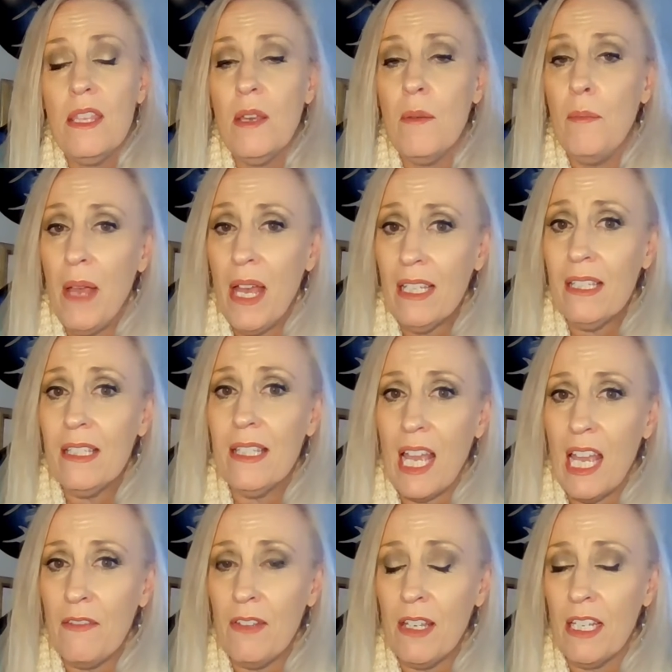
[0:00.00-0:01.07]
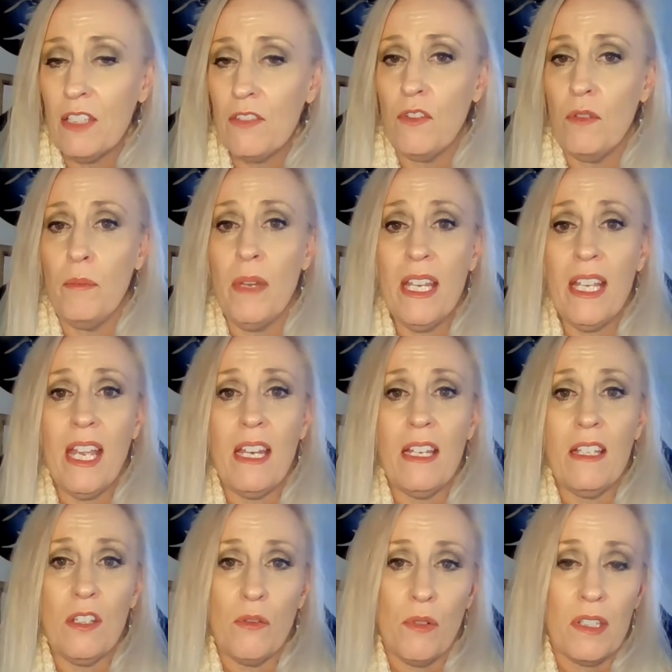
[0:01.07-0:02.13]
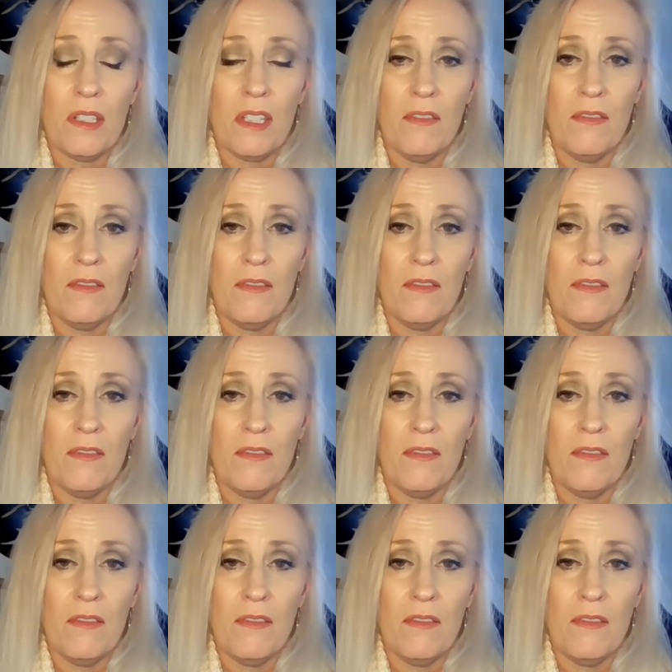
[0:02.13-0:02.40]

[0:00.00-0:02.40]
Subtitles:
The best savings for mitigating the risk